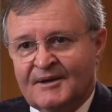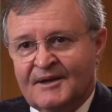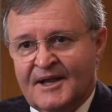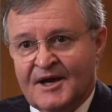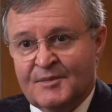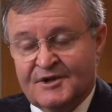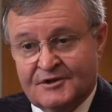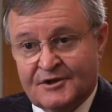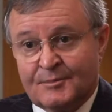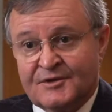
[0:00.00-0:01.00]
now be
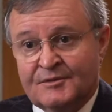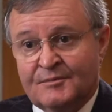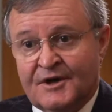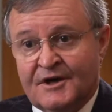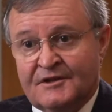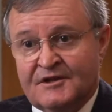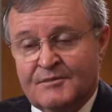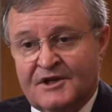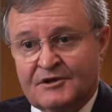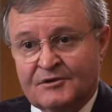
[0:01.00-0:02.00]
adopted by the
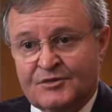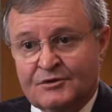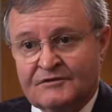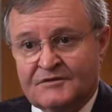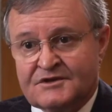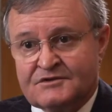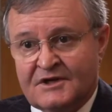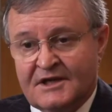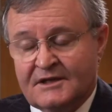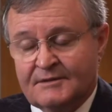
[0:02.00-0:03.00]
Medical Board of
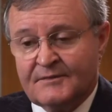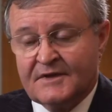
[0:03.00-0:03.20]
Australia.